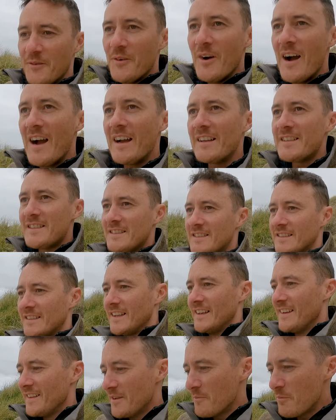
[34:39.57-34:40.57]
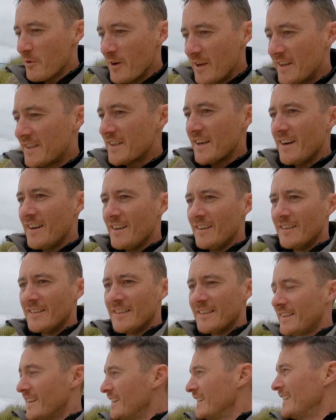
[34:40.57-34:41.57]
we're actually still in the British Isles.
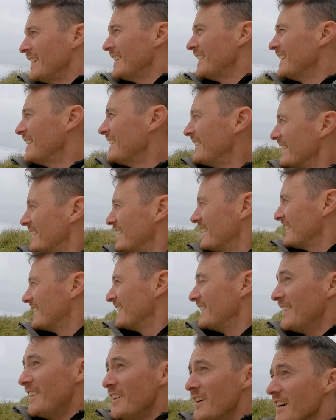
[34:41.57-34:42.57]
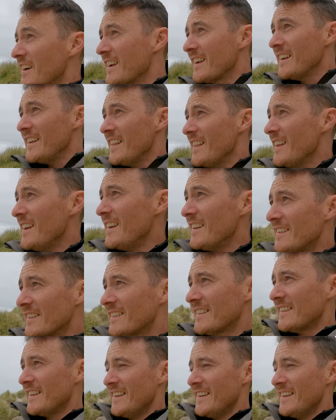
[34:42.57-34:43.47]
Look at this.